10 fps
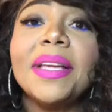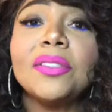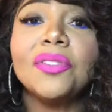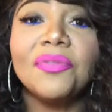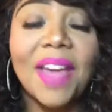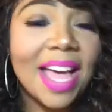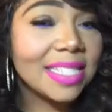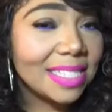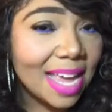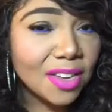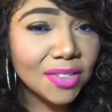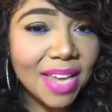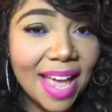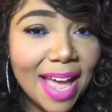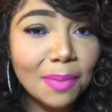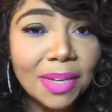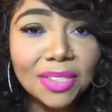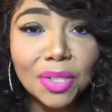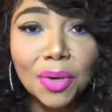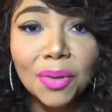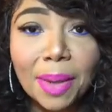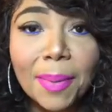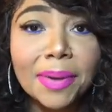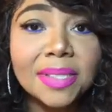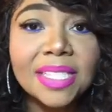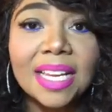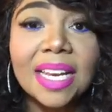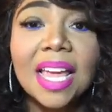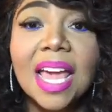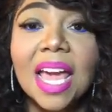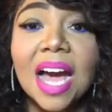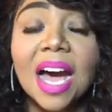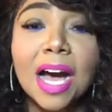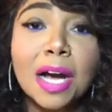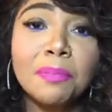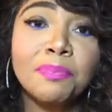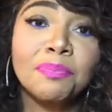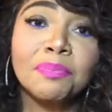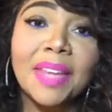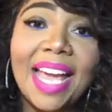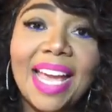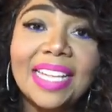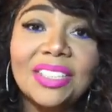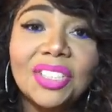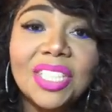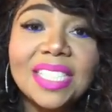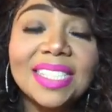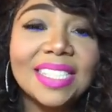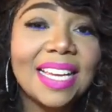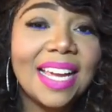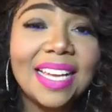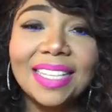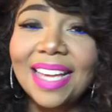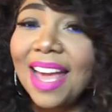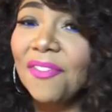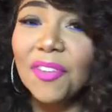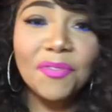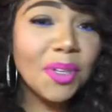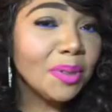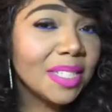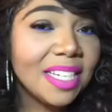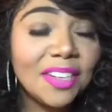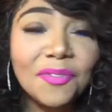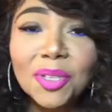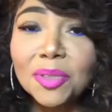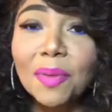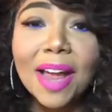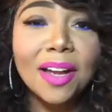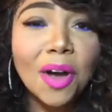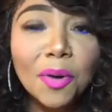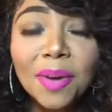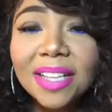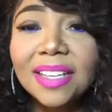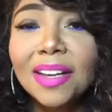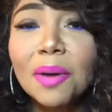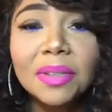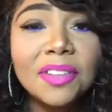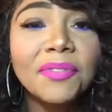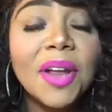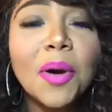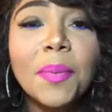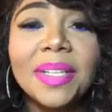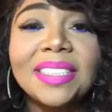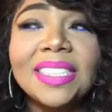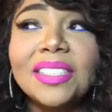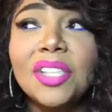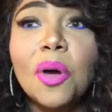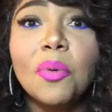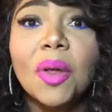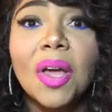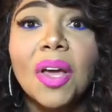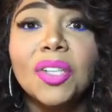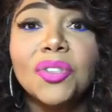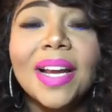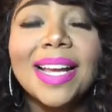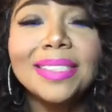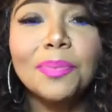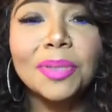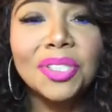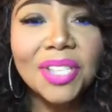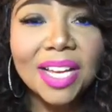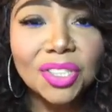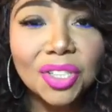too fast. Take your time, get to know that person. and just, yeah, if it feels good and it feels right, go with it, go with the flow, but just don't, try not to project,